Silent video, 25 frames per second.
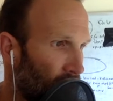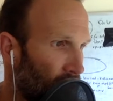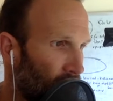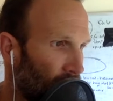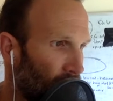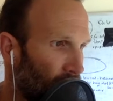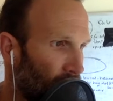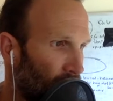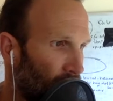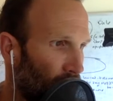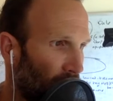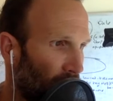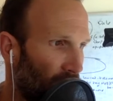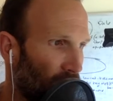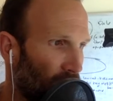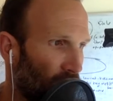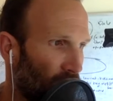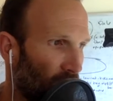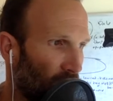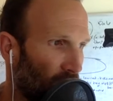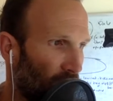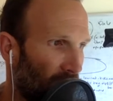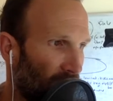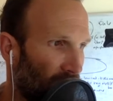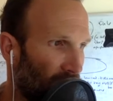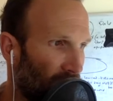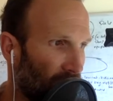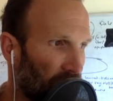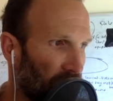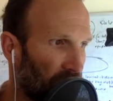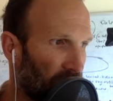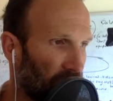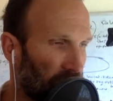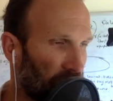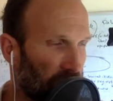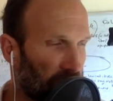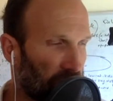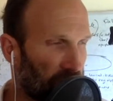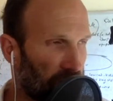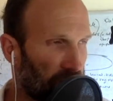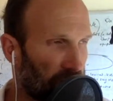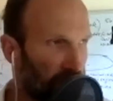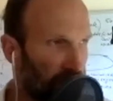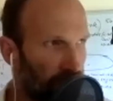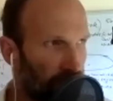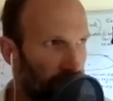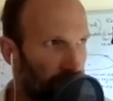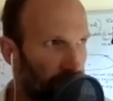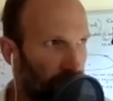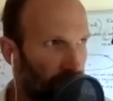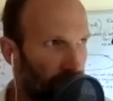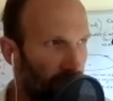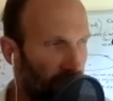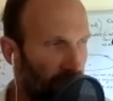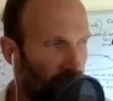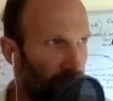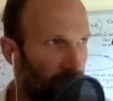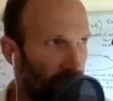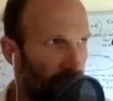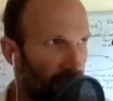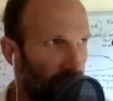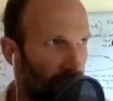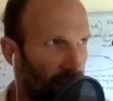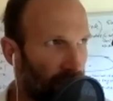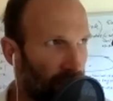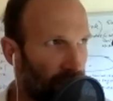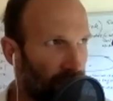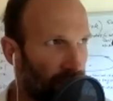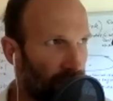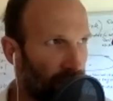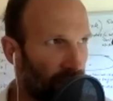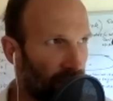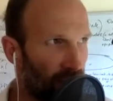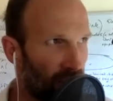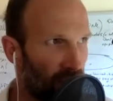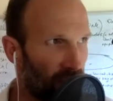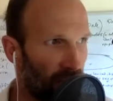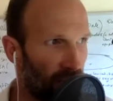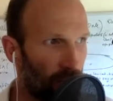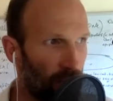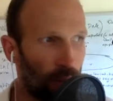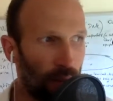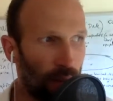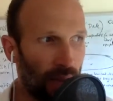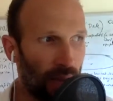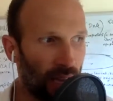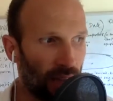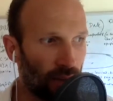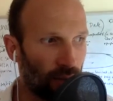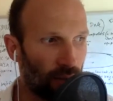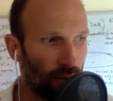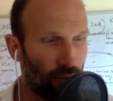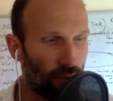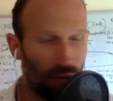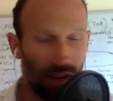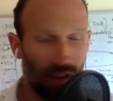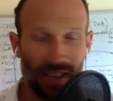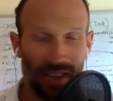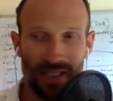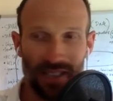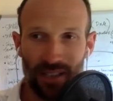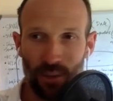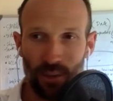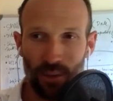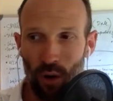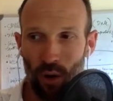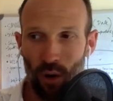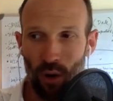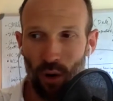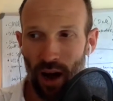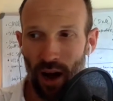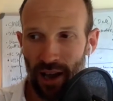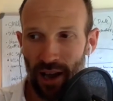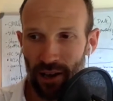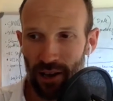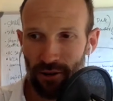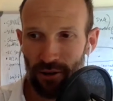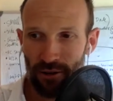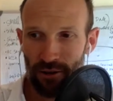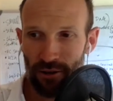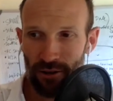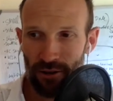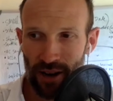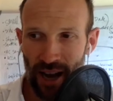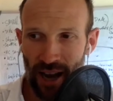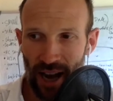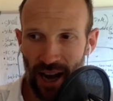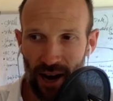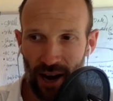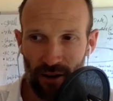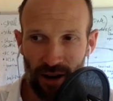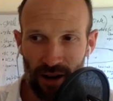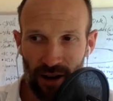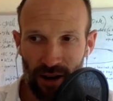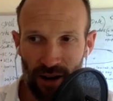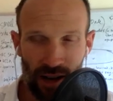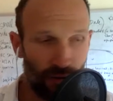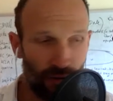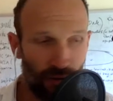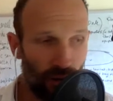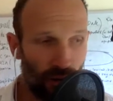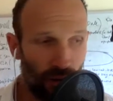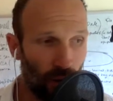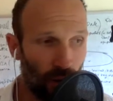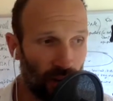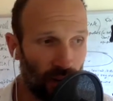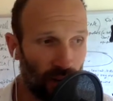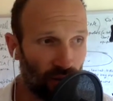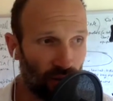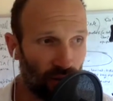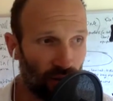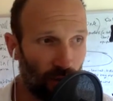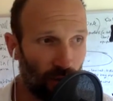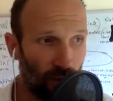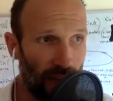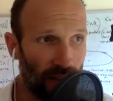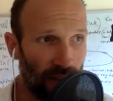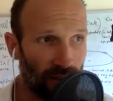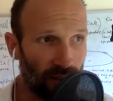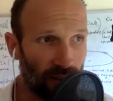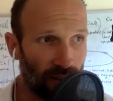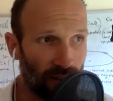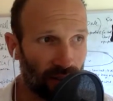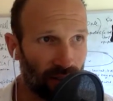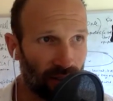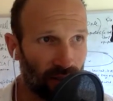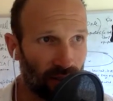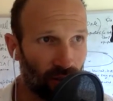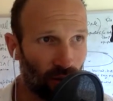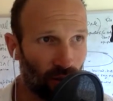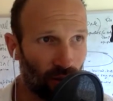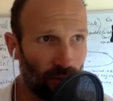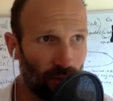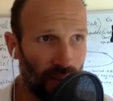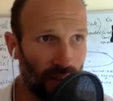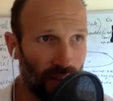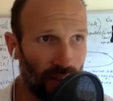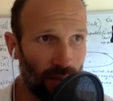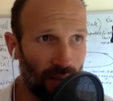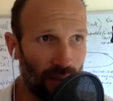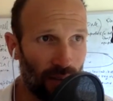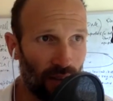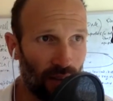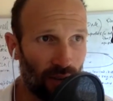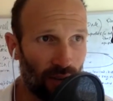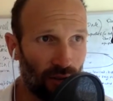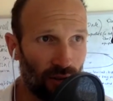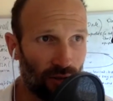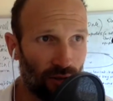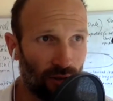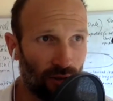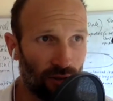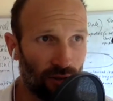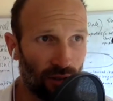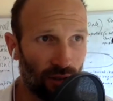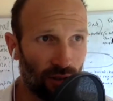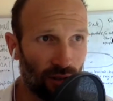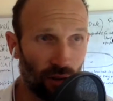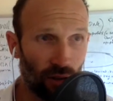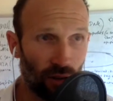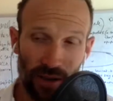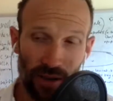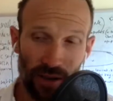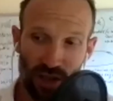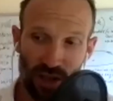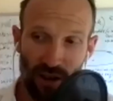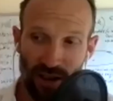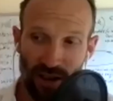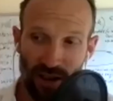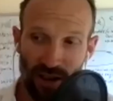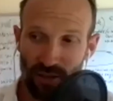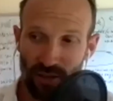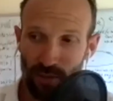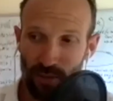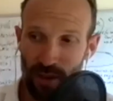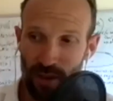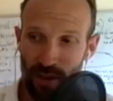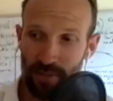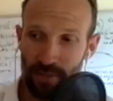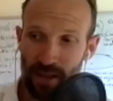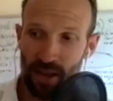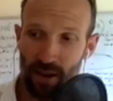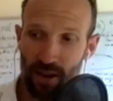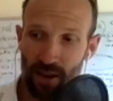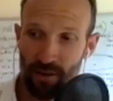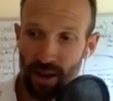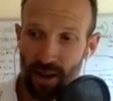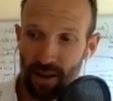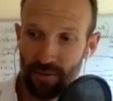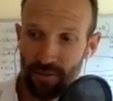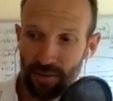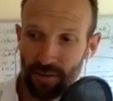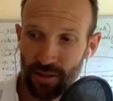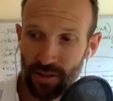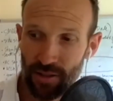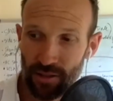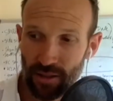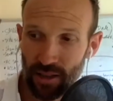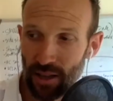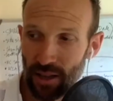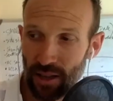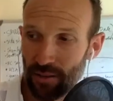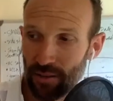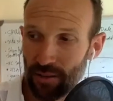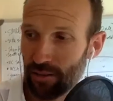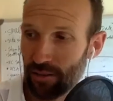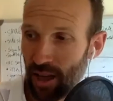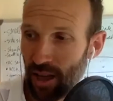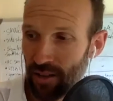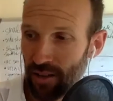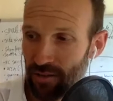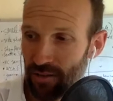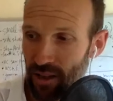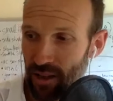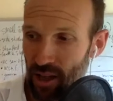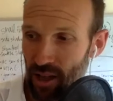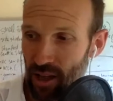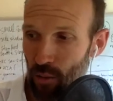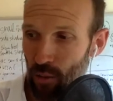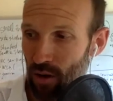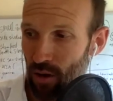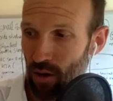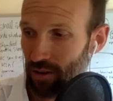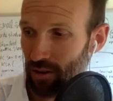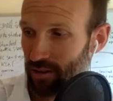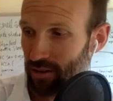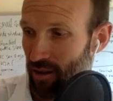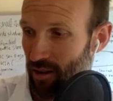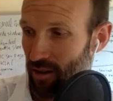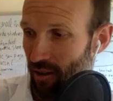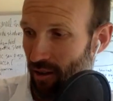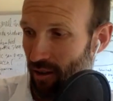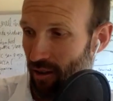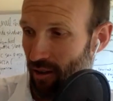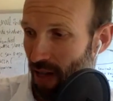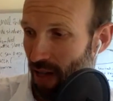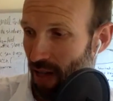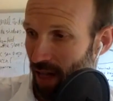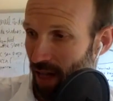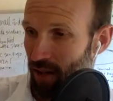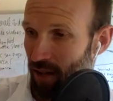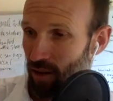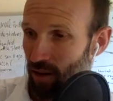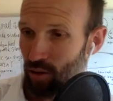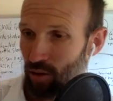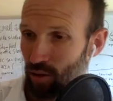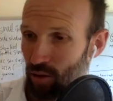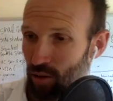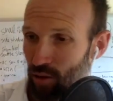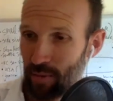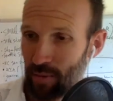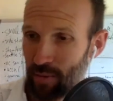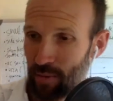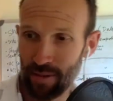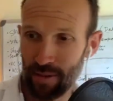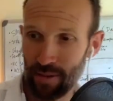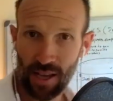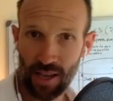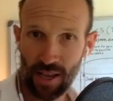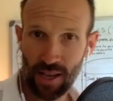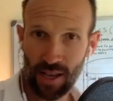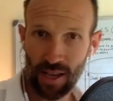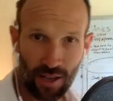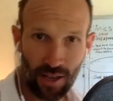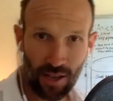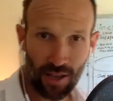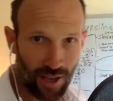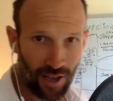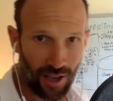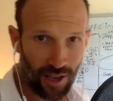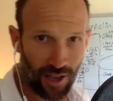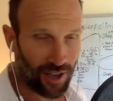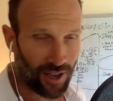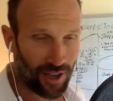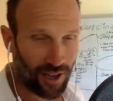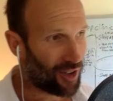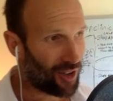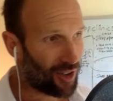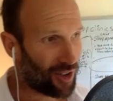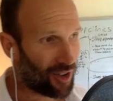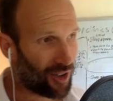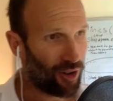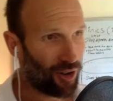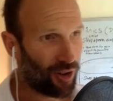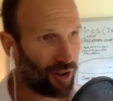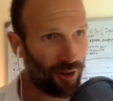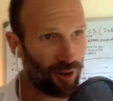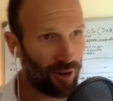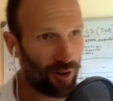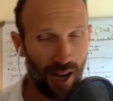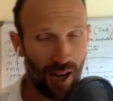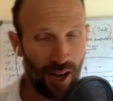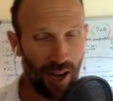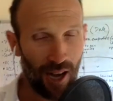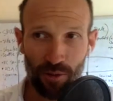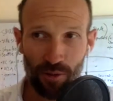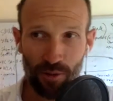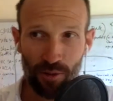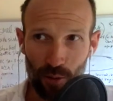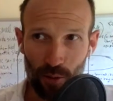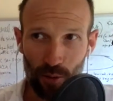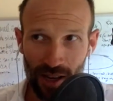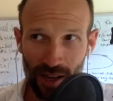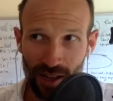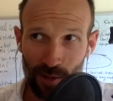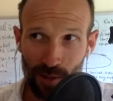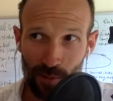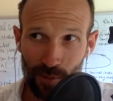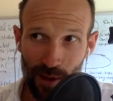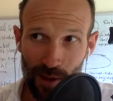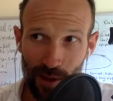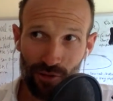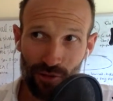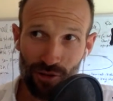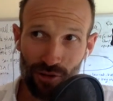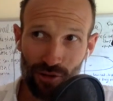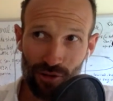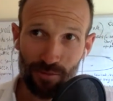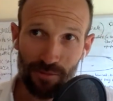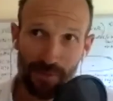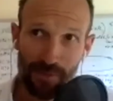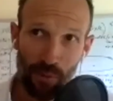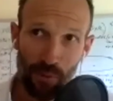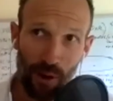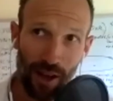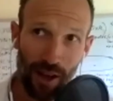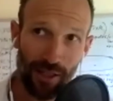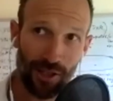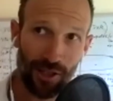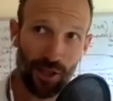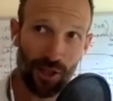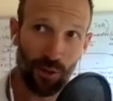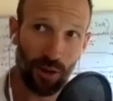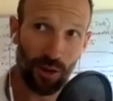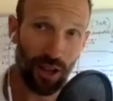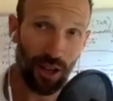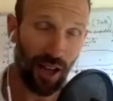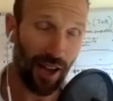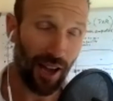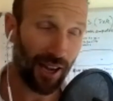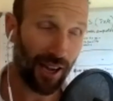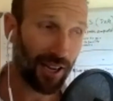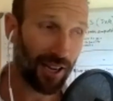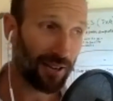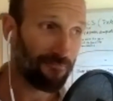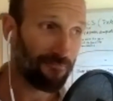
we're going to talk about maybe sleep being the reason why you're carrying a few extra pounds, or maybe you're a little bit stressed, or maybe you don't have the love life that you want, or maybe you aren't performing in the bedroom the way that you would like.